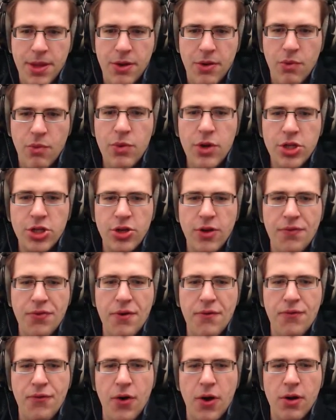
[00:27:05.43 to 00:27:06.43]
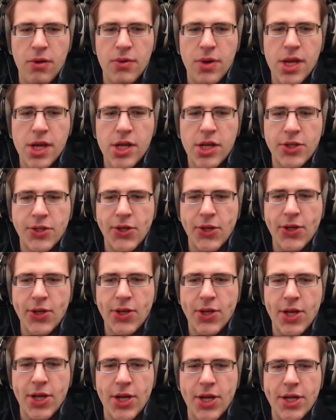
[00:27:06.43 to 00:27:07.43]
Which of the following is a,
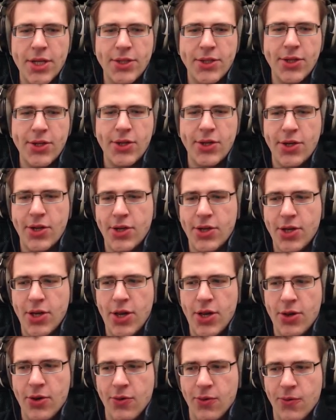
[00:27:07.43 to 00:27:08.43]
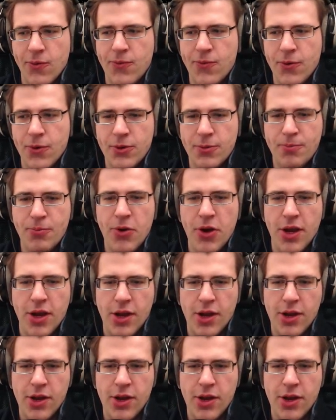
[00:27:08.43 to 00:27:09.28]
isn't a Kigo for spring?